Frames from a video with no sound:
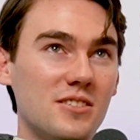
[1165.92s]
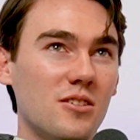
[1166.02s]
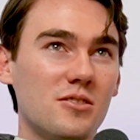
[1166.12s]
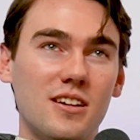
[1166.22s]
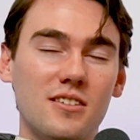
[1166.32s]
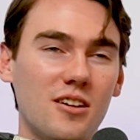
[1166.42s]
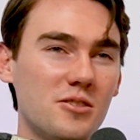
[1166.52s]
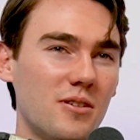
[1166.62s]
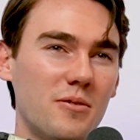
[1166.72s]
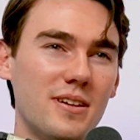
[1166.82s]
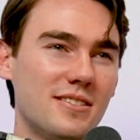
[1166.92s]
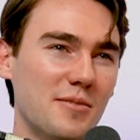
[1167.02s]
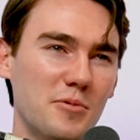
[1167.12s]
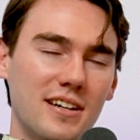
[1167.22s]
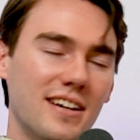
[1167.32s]
There's also I read
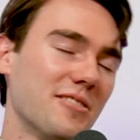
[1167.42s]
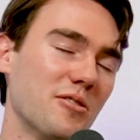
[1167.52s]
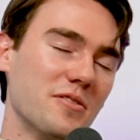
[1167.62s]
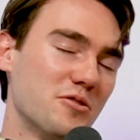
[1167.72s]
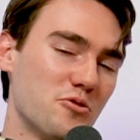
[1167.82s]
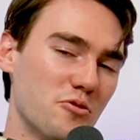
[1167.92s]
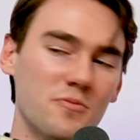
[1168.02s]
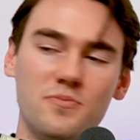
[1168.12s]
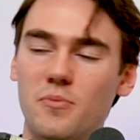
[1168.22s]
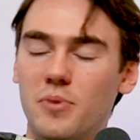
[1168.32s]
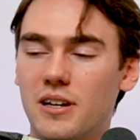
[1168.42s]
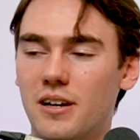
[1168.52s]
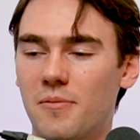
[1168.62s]
somewhere, I don't know if it's true, but